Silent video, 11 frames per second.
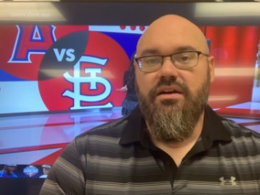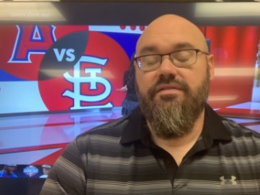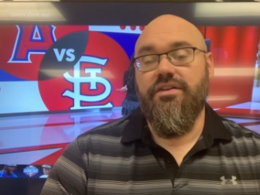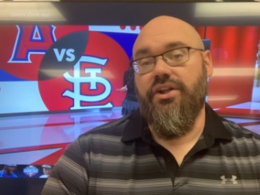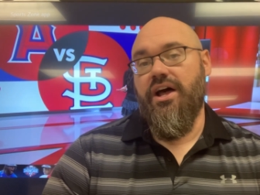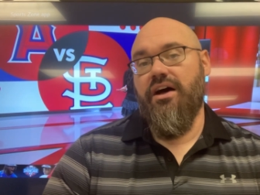
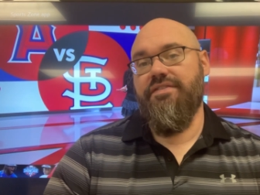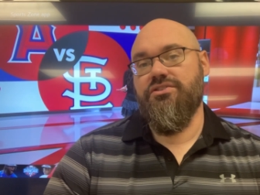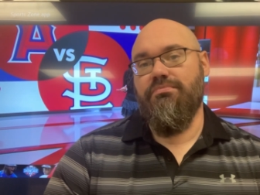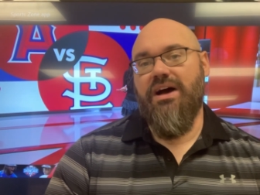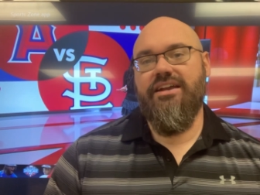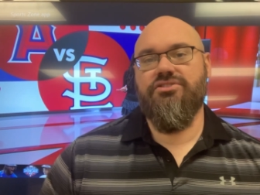Philadelphia's
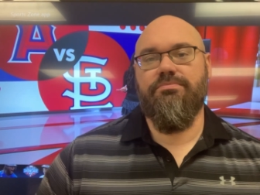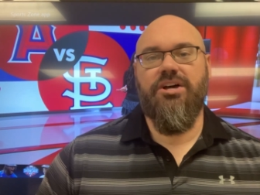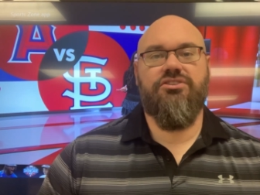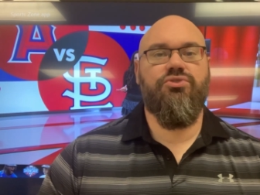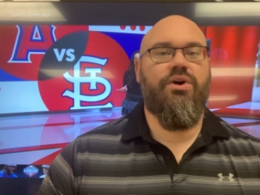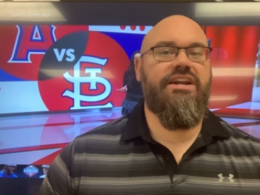minus a
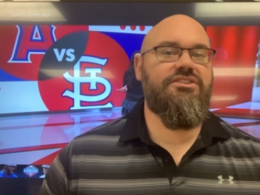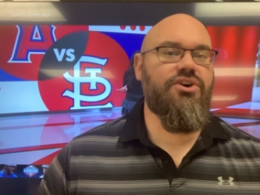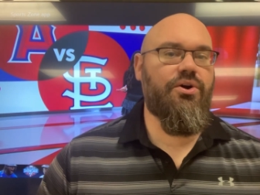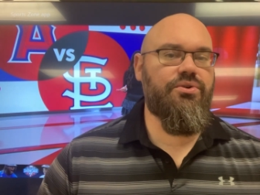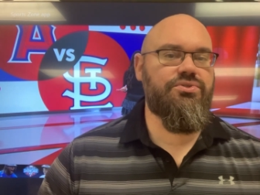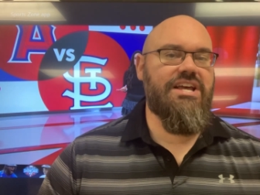buck 20,
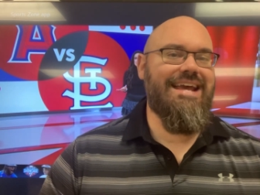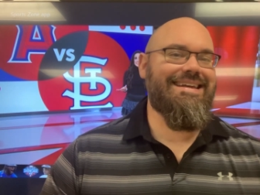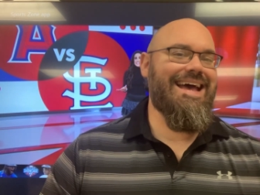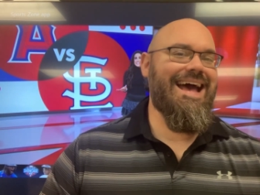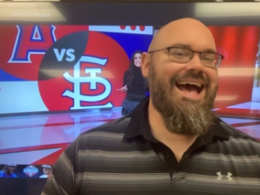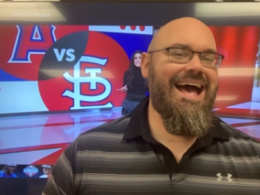totals eight and
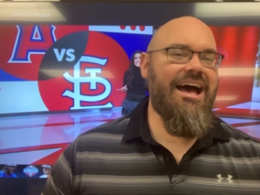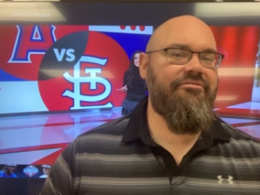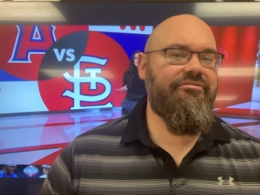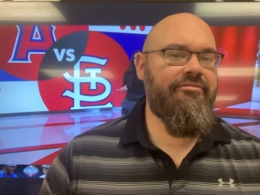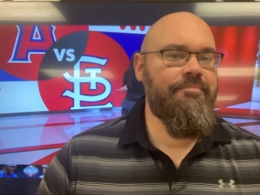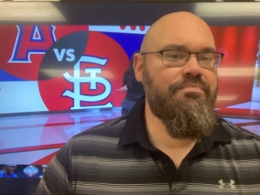a half.